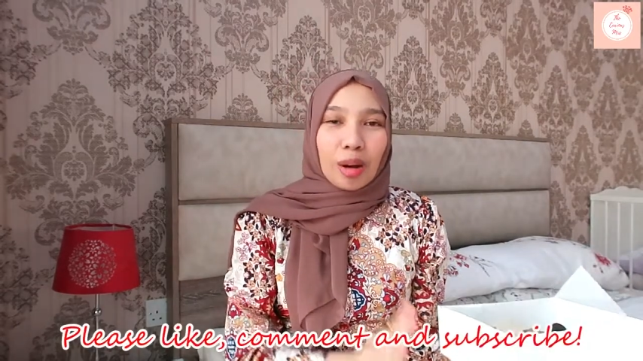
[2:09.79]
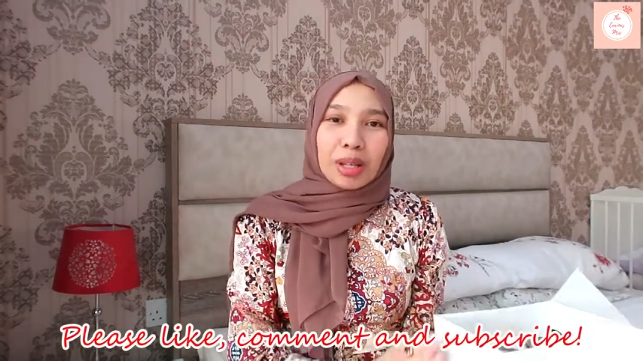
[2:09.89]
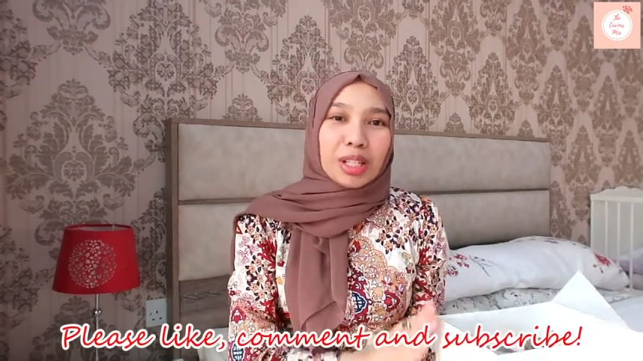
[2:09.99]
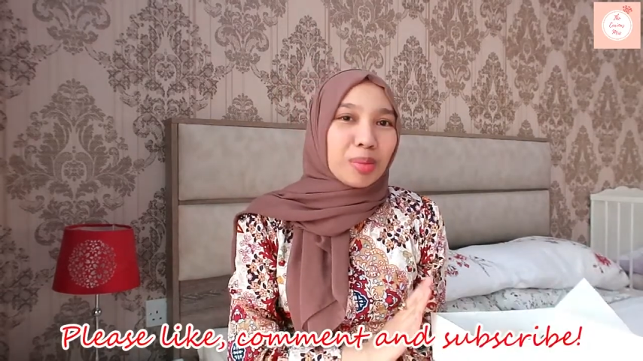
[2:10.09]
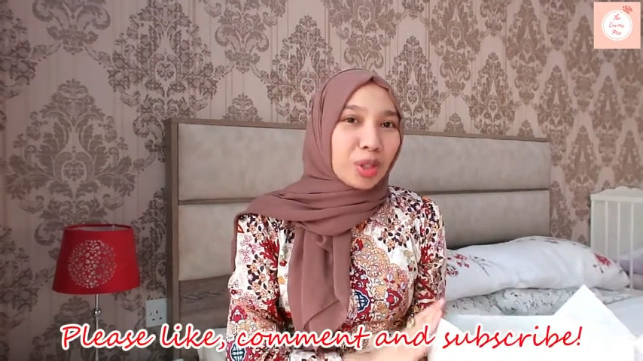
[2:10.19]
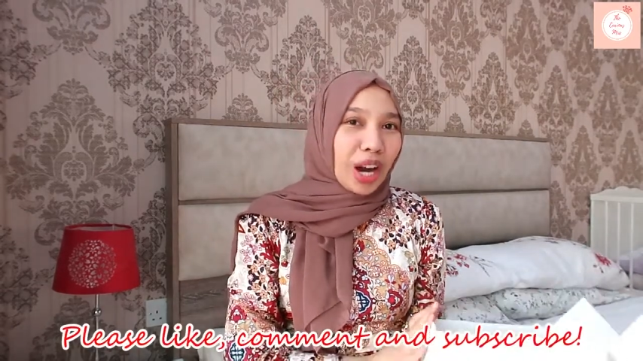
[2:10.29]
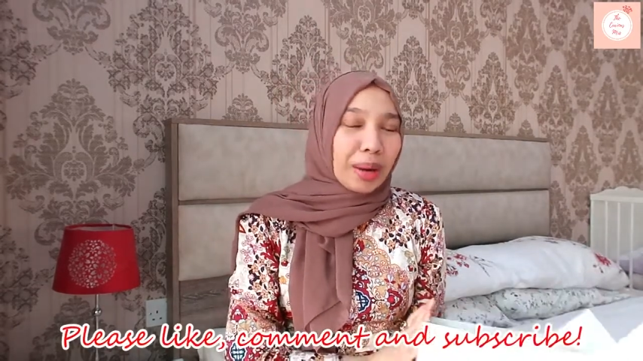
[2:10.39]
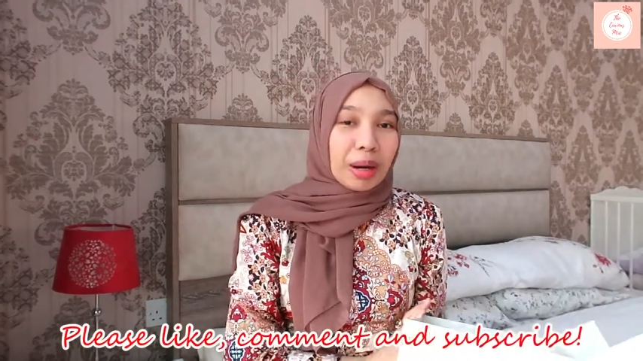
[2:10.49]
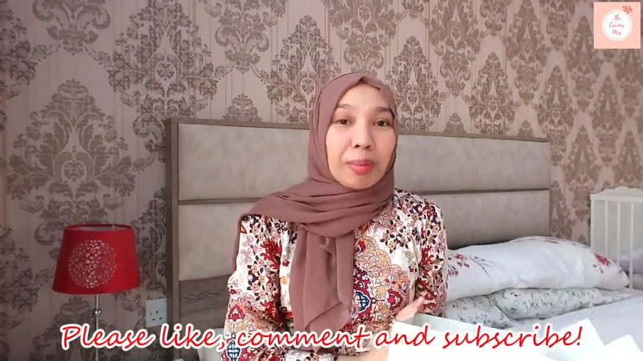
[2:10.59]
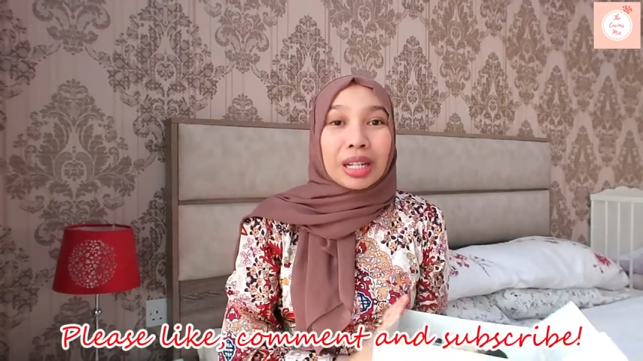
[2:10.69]
comment,
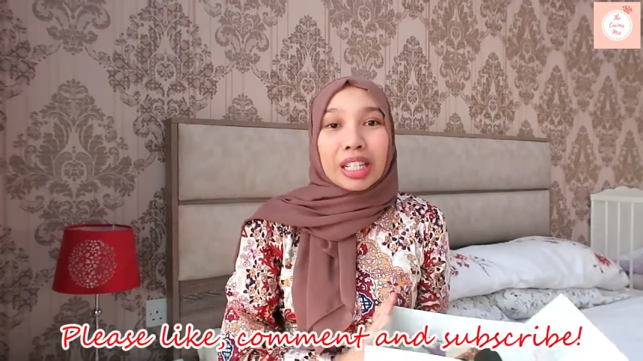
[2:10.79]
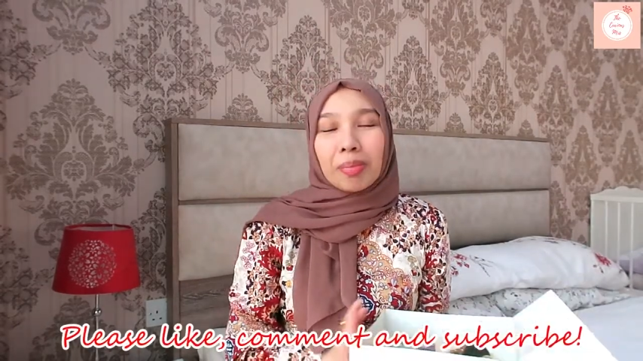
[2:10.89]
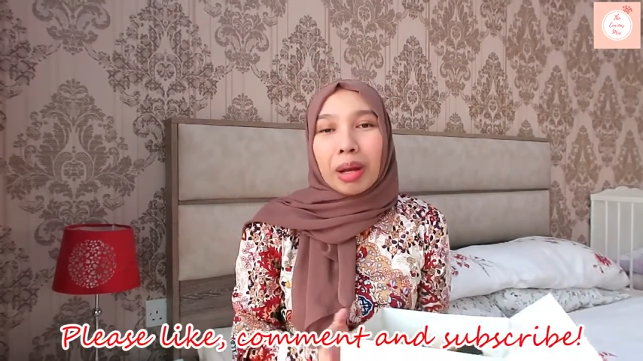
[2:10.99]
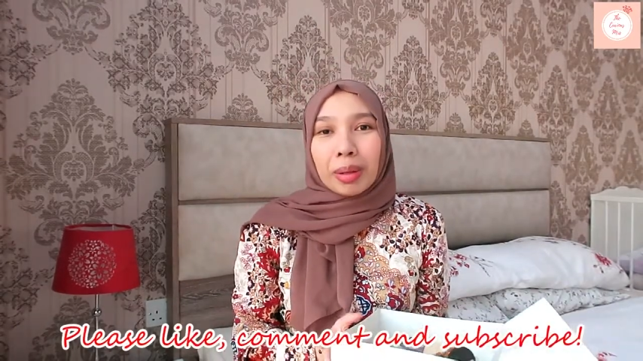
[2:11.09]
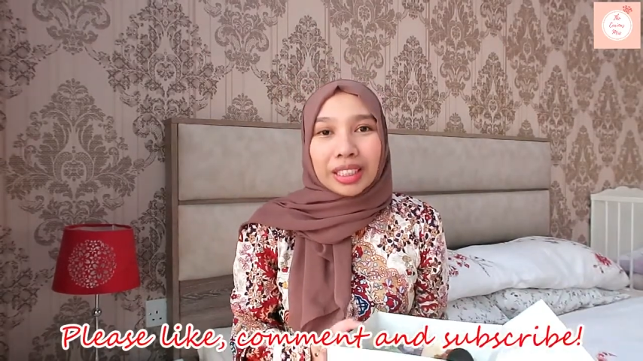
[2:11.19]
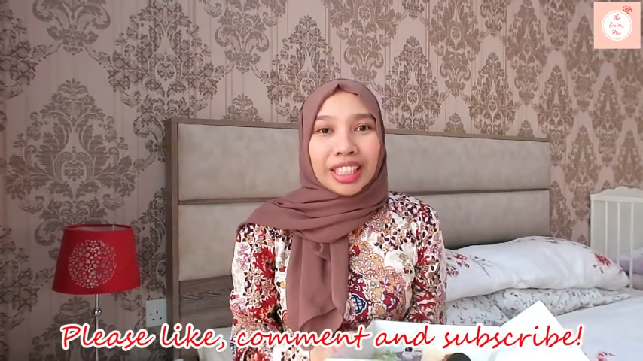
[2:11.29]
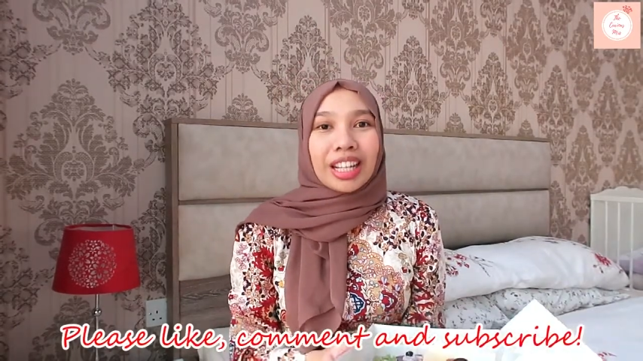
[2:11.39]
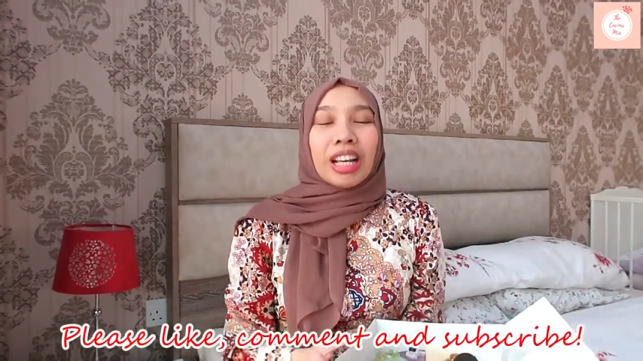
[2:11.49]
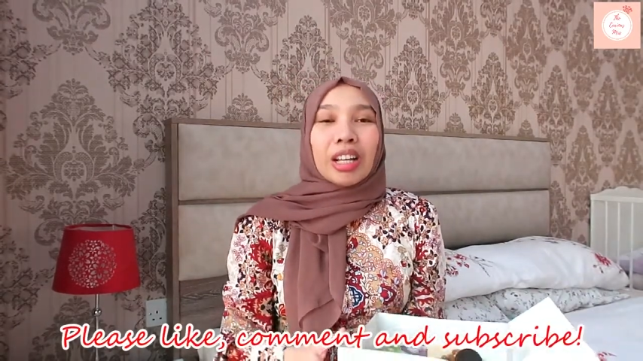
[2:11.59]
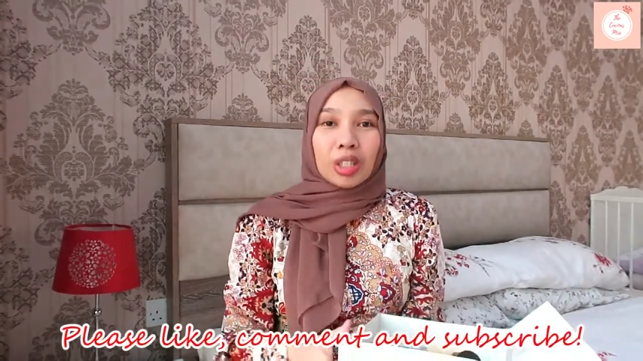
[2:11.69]
subscribe, and press that bell
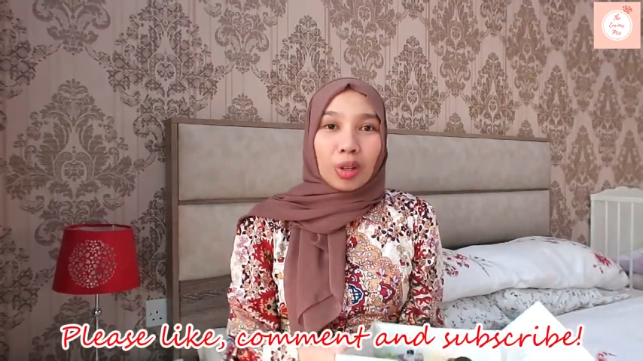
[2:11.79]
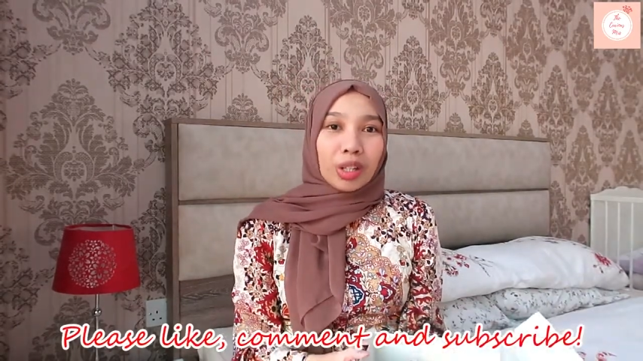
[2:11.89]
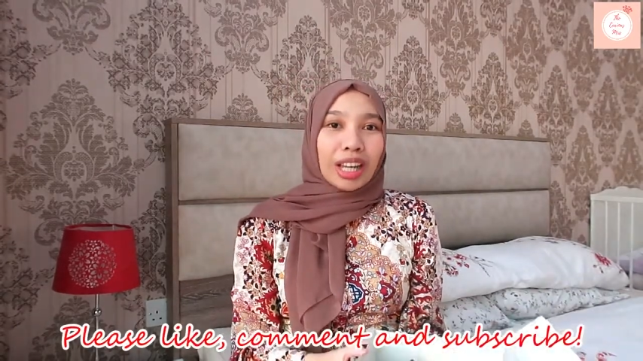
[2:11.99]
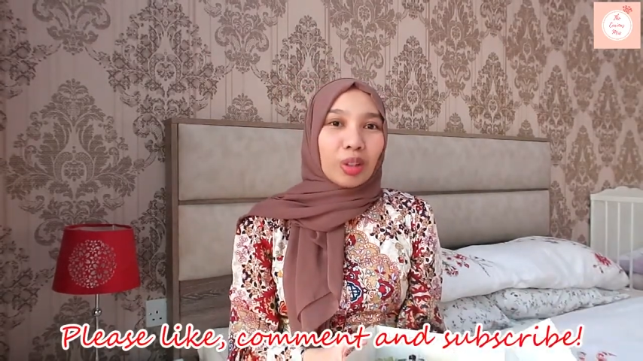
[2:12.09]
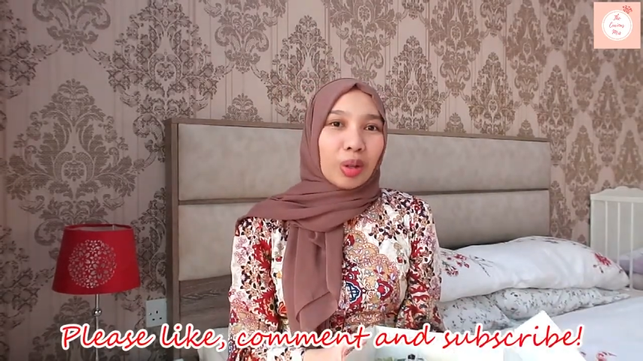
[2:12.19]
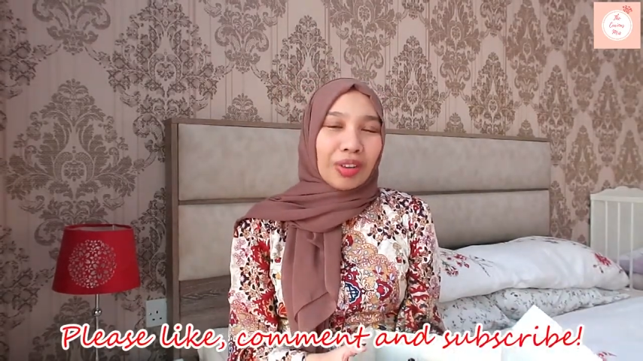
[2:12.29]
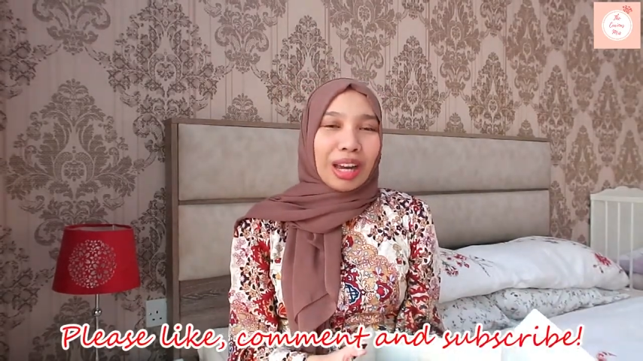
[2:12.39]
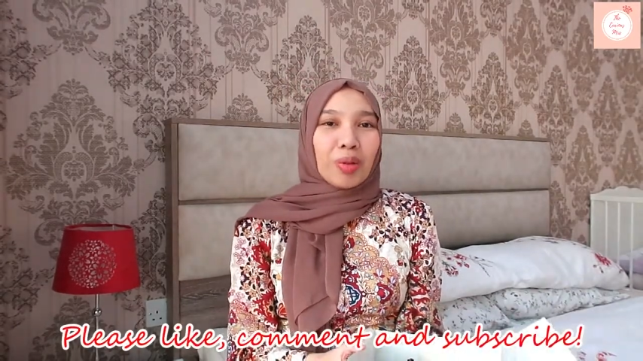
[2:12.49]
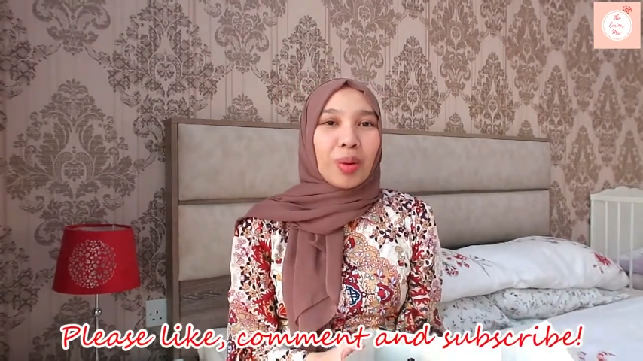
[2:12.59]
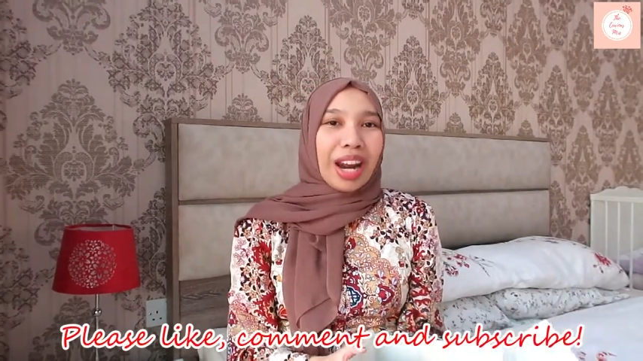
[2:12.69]
button so you get
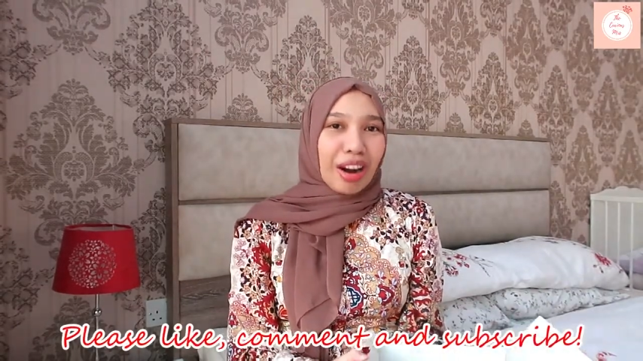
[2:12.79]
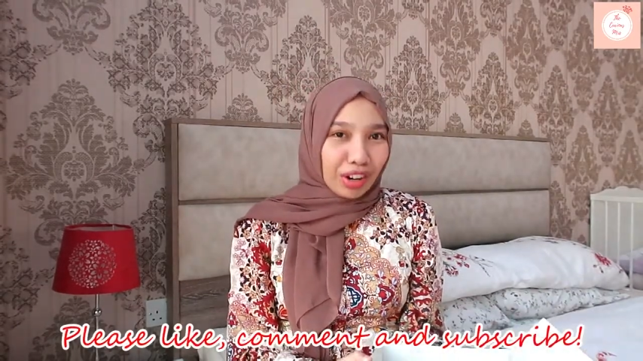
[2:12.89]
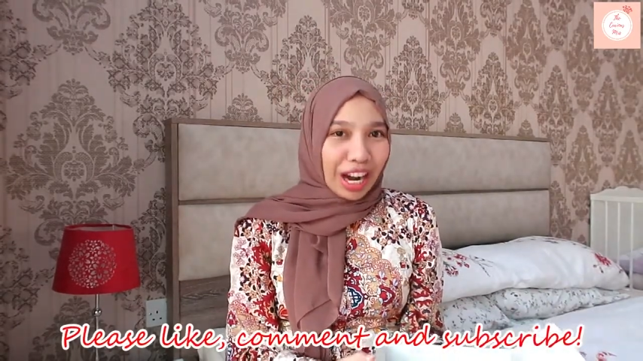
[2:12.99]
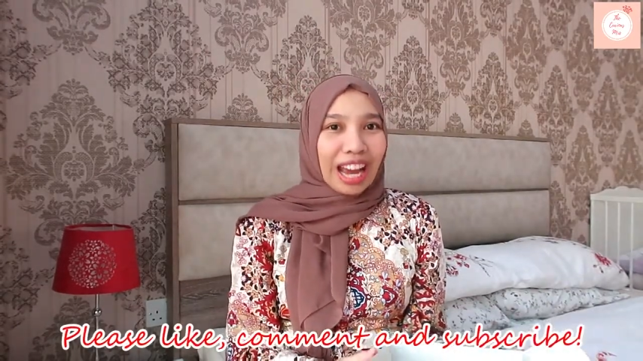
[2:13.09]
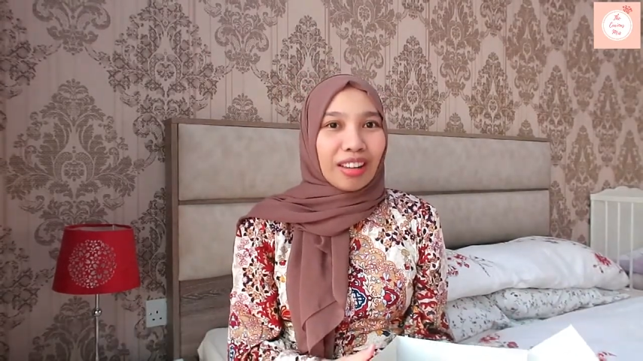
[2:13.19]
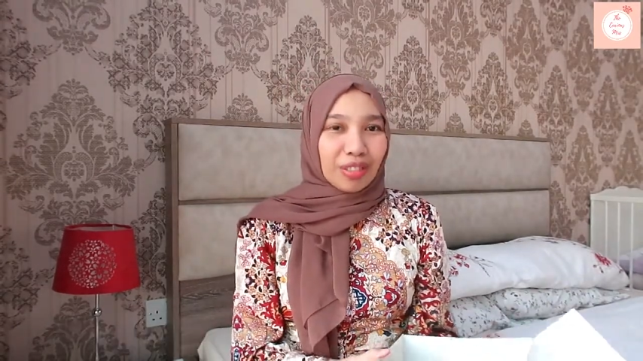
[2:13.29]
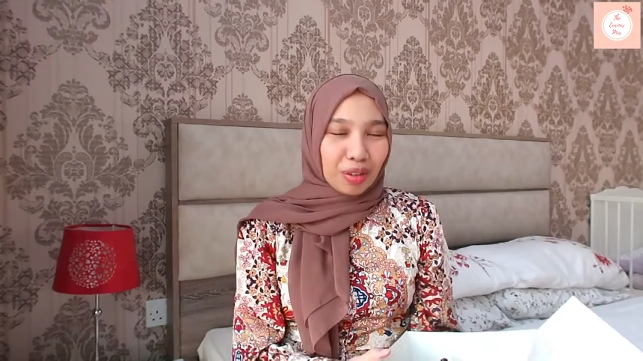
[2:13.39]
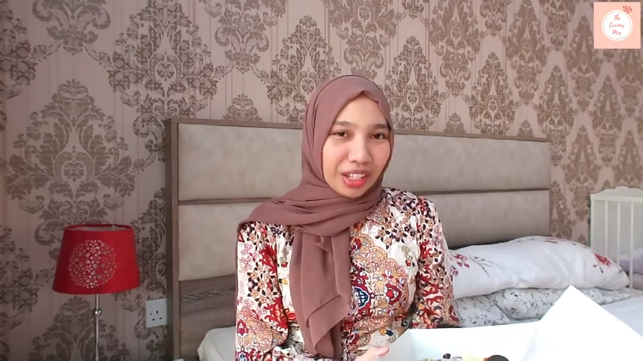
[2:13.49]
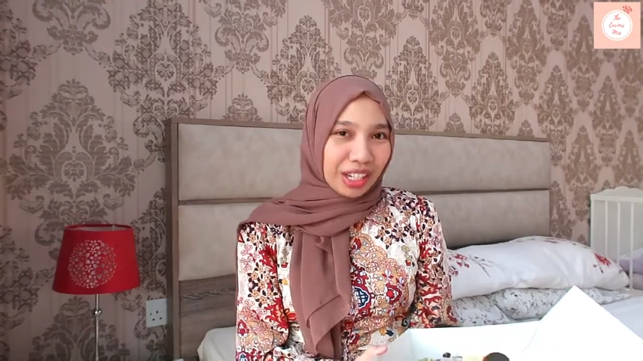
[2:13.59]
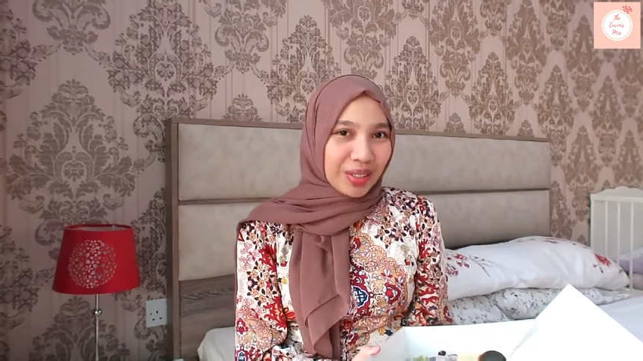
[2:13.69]
notified whenever I have new
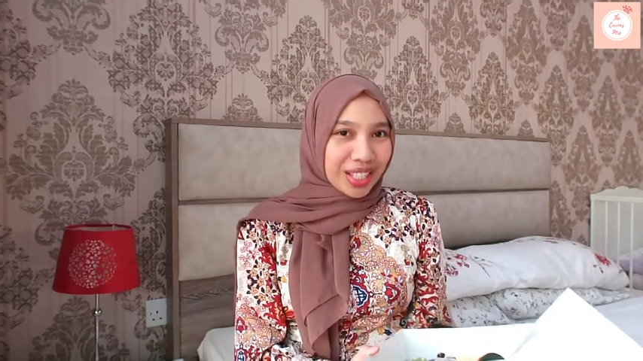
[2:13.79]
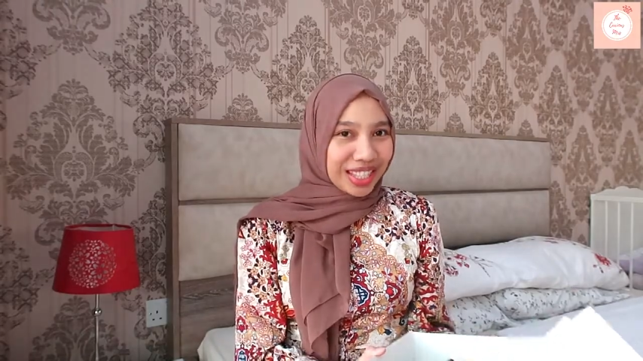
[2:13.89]
videos.